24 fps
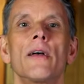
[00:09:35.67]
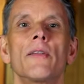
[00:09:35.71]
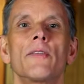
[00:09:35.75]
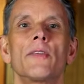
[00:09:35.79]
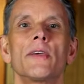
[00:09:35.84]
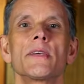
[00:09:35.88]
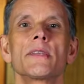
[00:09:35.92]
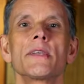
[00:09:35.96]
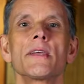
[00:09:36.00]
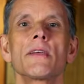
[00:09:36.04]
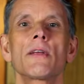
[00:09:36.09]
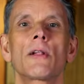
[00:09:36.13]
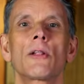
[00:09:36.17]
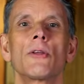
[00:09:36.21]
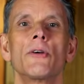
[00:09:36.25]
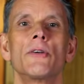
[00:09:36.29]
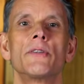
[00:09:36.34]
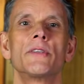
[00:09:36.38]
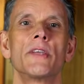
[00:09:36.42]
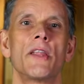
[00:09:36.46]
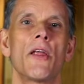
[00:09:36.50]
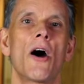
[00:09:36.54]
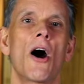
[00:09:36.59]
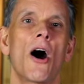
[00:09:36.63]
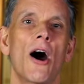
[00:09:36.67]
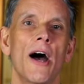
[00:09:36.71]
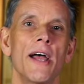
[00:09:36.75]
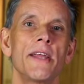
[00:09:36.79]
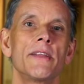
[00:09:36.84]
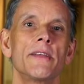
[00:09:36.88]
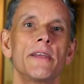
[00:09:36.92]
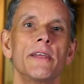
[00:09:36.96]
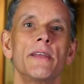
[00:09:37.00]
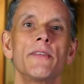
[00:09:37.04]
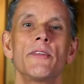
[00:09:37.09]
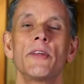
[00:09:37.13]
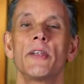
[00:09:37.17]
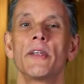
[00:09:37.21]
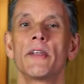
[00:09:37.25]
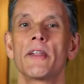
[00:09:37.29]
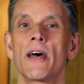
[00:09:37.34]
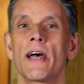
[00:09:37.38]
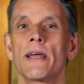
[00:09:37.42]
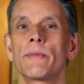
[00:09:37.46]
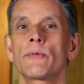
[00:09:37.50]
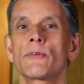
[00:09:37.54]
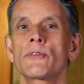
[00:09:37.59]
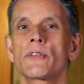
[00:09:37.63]
This includes an ID that
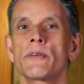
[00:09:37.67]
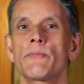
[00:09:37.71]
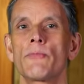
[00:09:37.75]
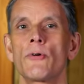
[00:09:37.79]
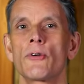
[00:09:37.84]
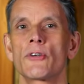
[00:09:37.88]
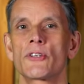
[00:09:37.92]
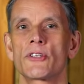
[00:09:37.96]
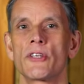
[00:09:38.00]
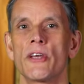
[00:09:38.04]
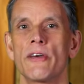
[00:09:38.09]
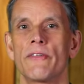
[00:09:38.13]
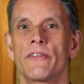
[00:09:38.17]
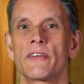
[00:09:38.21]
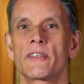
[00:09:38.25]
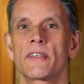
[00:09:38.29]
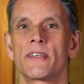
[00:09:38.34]
enables the push service